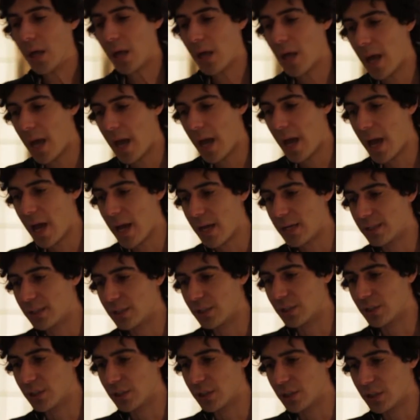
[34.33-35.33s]

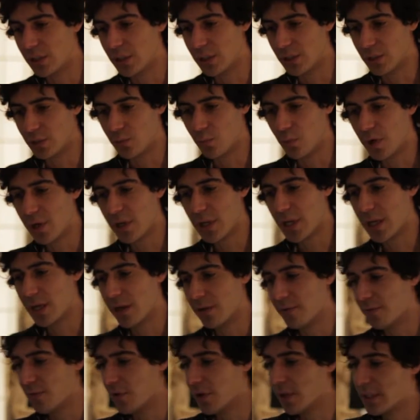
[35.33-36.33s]
and uh,
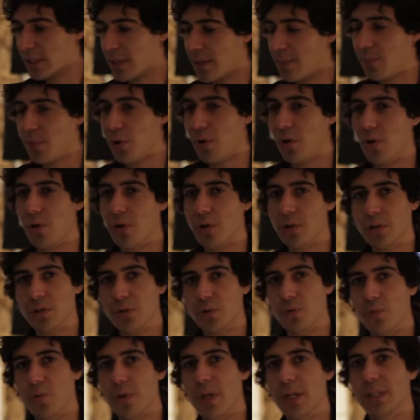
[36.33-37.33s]
working for example also
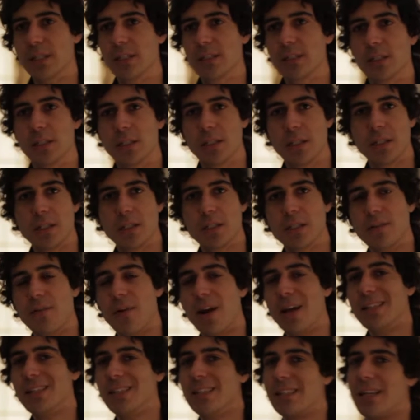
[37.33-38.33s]
with uh,
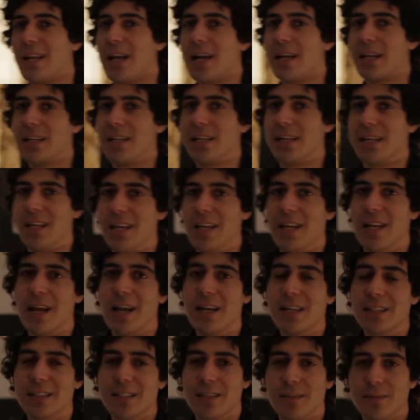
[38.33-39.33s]
devices like the
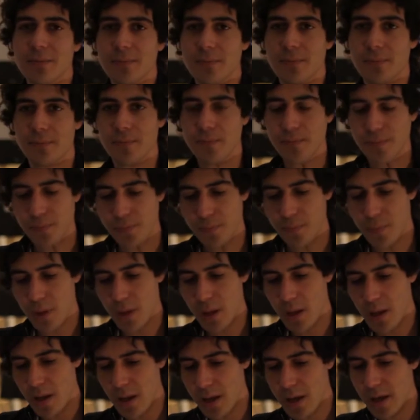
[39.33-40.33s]
Kinect
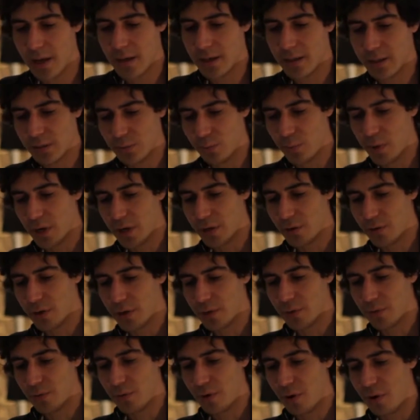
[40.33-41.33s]
and we are going
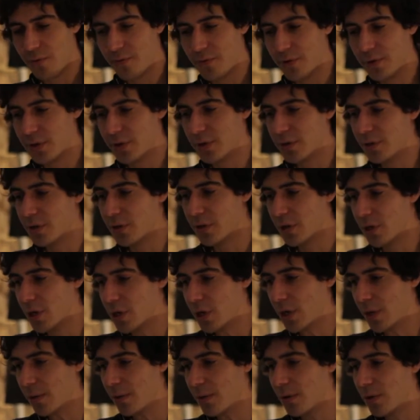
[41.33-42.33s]
to cover
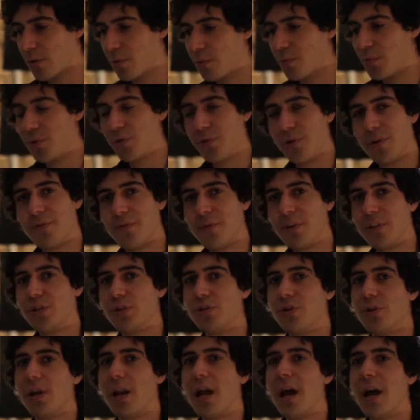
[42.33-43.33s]
the computer
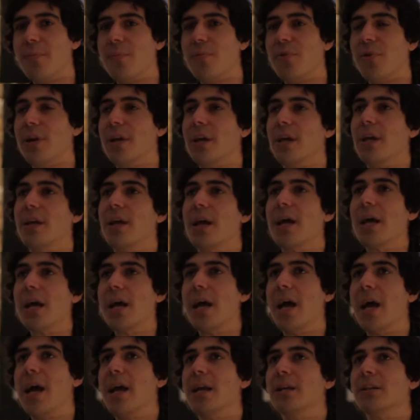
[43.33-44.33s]
vision library
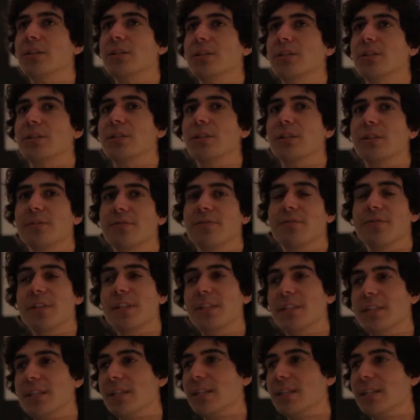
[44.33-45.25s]
and uh, the physics